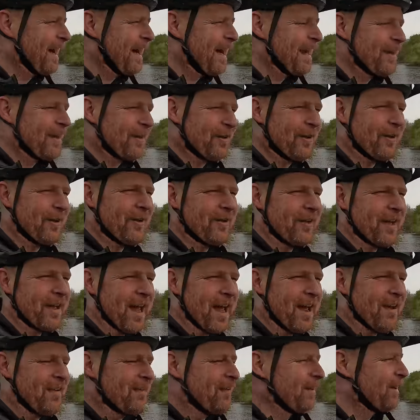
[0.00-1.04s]
I don't know the
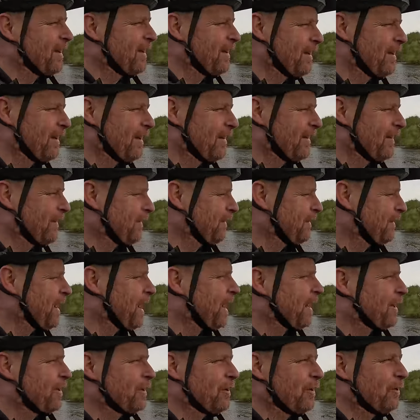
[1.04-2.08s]
area. Yeah,
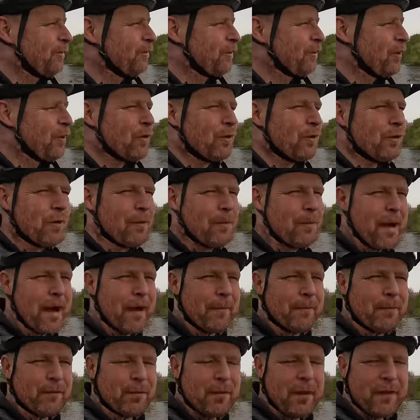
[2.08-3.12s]
I can use Google
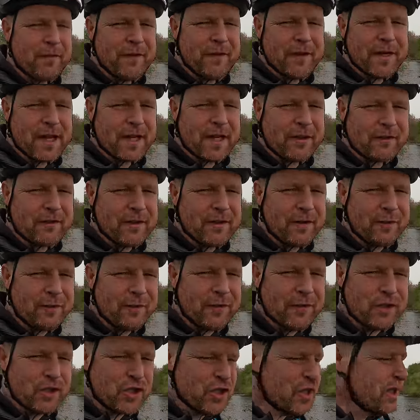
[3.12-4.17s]
Maps, but I think that's
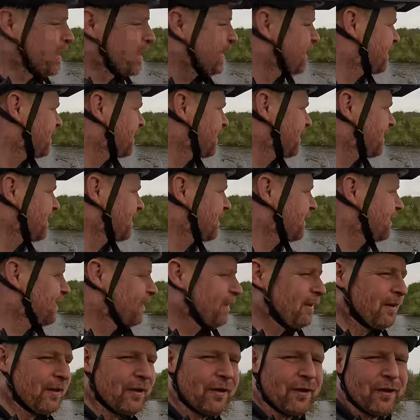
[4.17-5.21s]
definitely cheating.
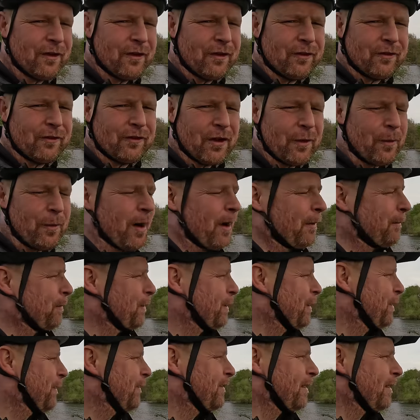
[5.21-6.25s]
So what I'm
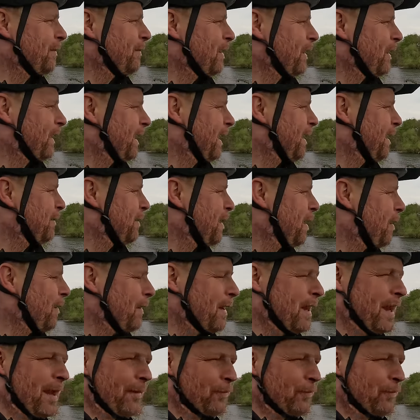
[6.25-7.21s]
gonna do is I'm gonna keep going.